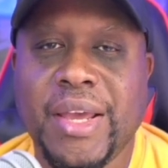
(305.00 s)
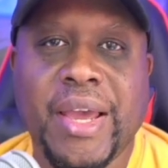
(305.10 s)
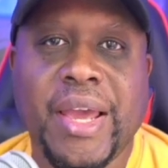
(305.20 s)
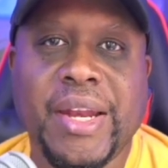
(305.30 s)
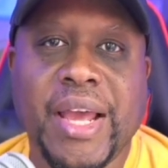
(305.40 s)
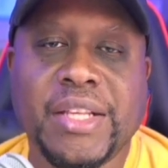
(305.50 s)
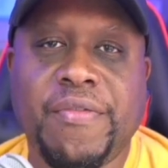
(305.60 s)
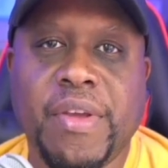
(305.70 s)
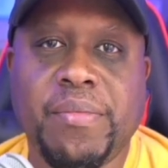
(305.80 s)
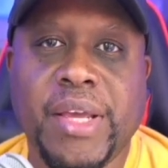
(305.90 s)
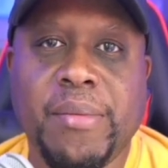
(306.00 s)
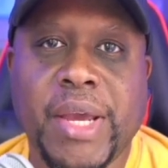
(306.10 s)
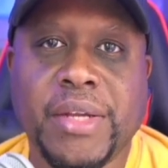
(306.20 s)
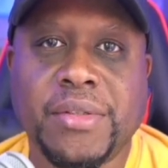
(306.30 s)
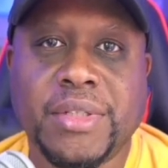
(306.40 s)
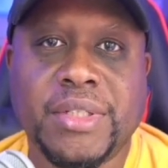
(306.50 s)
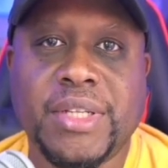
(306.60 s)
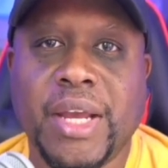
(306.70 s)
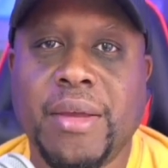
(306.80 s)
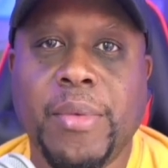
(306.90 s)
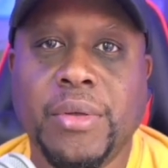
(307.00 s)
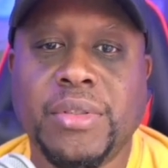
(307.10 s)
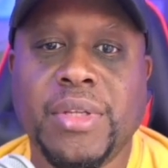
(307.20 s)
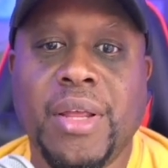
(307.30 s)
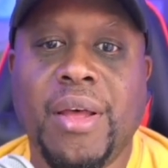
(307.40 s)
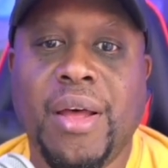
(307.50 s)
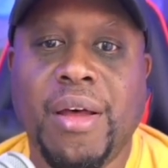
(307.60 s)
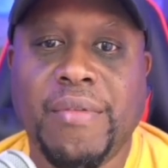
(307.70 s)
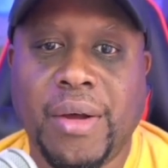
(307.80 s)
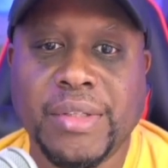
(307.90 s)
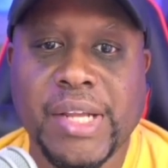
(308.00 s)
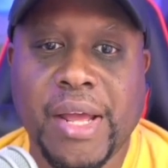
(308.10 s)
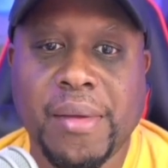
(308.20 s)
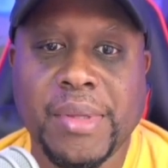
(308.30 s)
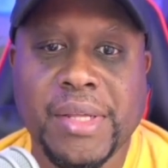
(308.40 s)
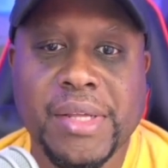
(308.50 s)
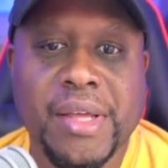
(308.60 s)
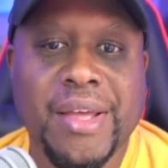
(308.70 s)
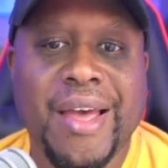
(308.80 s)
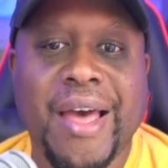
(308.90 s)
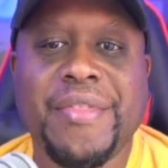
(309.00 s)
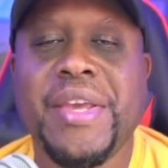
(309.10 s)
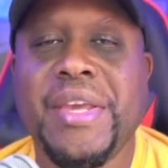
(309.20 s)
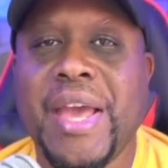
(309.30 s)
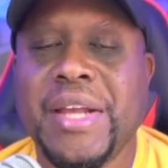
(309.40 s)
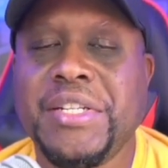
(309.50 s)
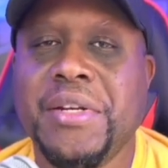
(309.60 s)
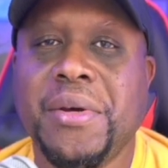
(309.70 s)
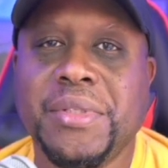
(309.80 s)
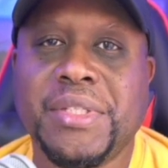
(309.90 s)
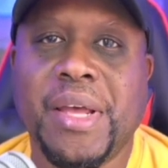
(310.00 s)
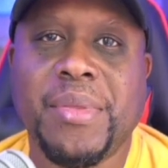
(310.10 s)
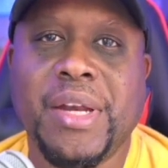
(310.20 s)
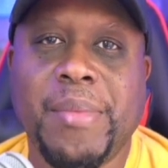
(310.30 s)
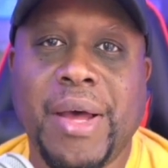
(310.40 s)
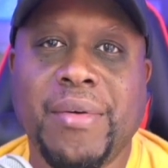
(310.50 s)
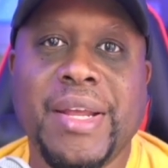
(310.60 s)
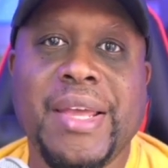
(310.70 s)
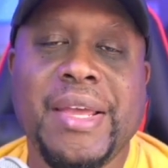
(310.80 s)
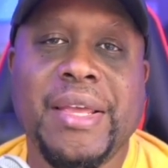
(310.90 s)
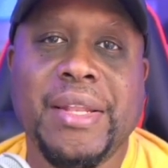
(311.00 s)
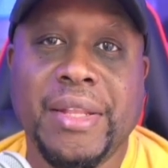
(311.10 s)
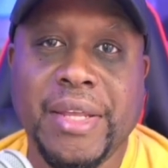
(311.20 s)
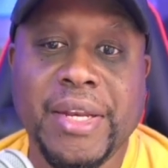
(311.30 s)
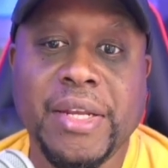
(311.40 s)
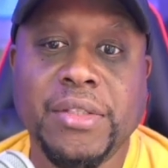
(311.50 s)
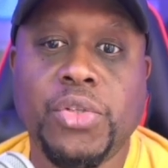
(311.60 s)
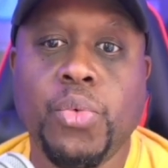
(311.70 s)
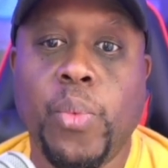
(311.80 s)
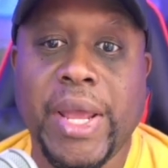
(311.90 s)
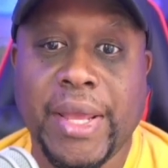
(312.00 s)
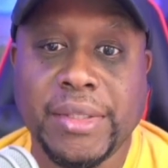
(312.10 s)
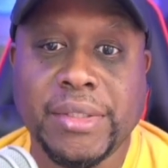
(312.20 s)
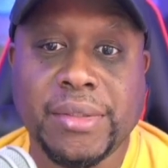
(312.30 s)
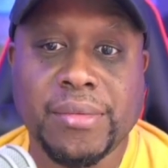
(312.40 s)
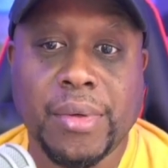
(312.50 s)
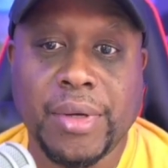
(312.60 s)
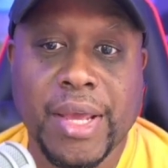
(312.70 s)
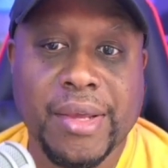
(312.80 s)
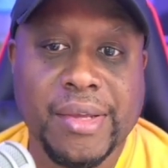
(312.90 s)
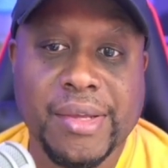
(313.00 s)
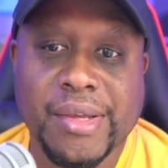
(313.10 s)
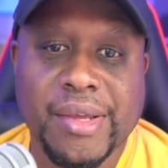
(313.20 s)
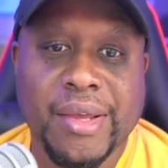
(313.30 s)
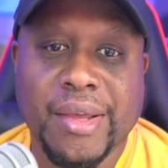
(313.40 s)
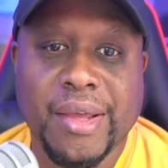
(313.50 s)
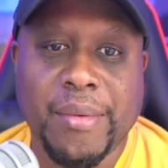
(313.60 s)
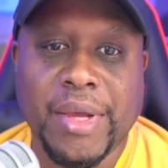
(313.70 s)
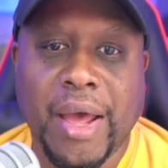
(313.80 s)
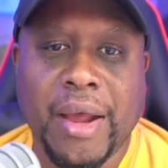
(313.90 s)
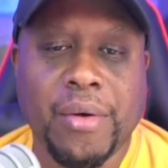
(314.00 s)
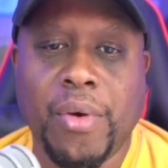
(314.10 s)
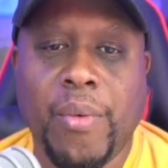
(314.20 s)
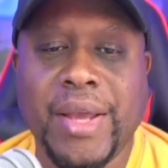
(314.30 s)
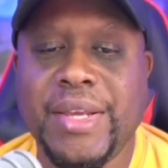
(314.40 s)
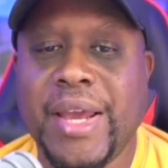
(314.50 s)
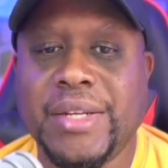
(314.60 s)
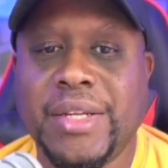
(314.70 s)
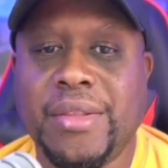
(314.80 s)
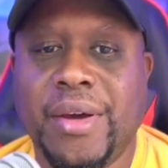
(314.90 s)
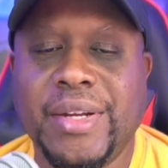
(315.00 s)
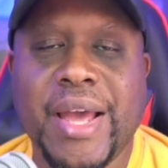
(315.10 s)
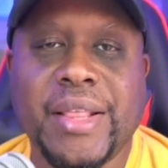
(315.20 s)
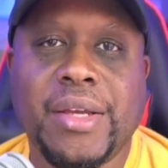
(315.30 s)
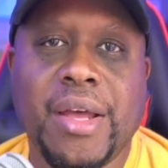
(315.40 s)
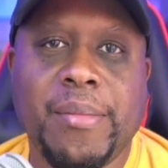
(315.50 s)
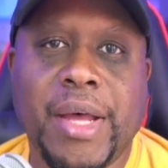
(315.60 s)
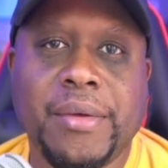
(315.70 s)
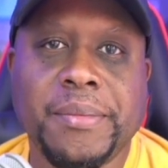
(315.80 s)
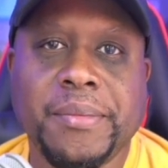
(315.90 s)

and he has 15 majors, the second most of all time. I think he actually knows something about leading to wins. Okay. I mean, I don't know why he actually thought he had to come out